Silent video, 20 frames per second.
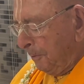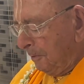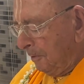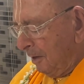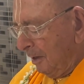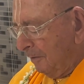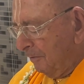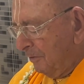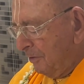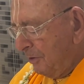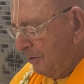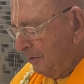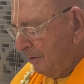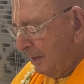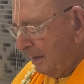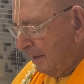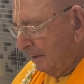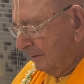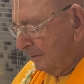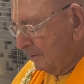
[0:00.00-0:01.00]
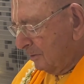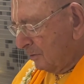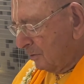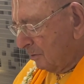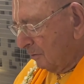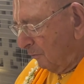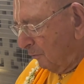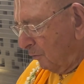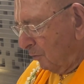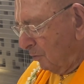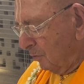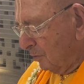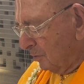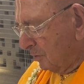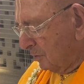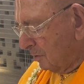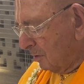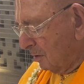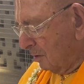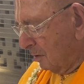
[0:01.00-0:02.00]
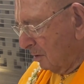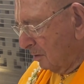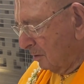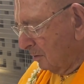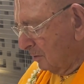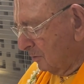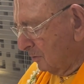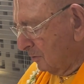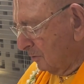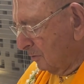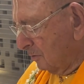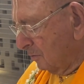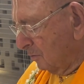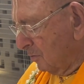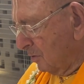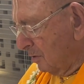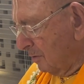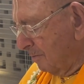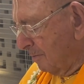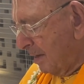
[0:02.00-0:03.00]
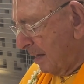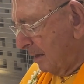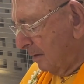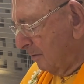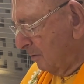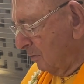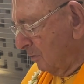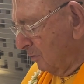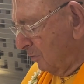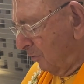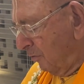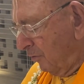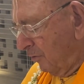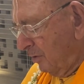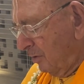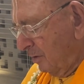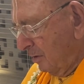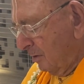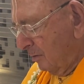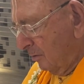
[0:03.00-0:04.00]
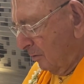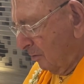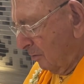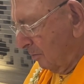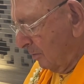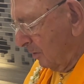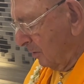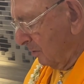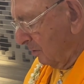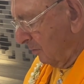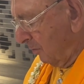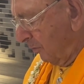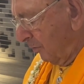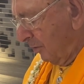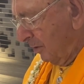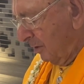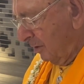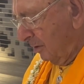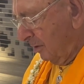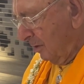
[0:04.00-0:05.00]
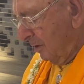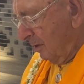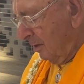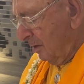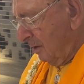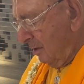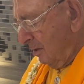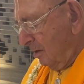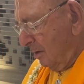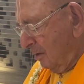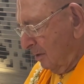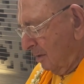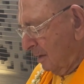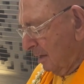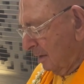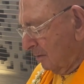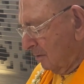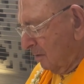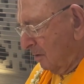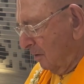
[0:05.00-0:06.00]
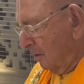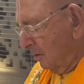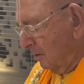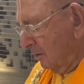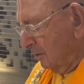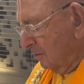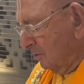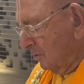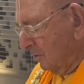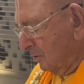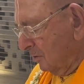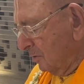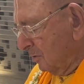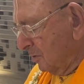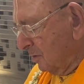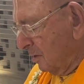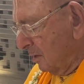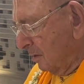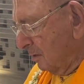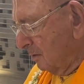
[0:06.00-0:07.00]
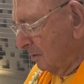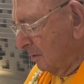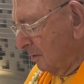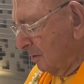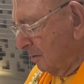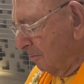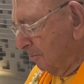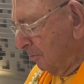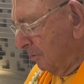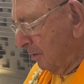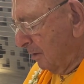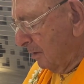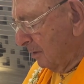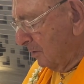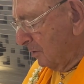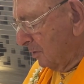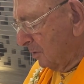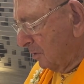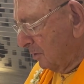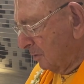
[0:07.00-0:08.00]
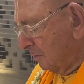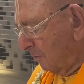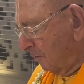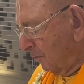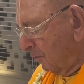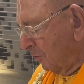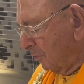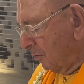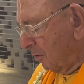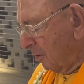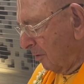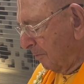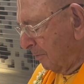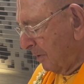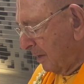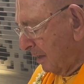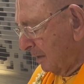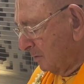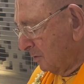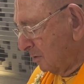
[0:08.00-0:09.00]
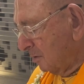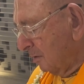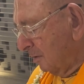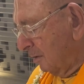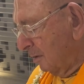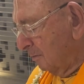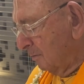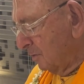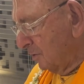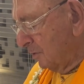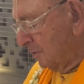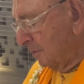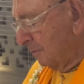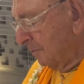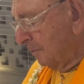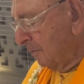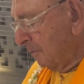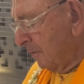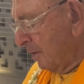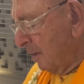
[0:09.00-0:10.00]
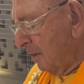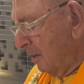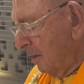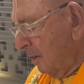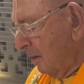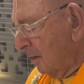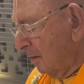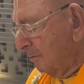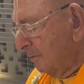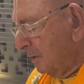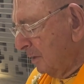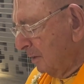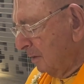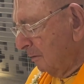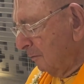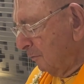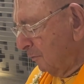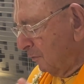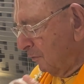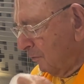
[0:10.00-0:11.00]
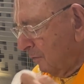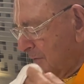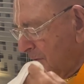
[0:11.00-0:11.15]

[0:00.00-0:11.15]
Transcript: and near that is the forest cottage where a mango tree and tamal tree. That cottage is the ideal place for our pastimes. I mean, if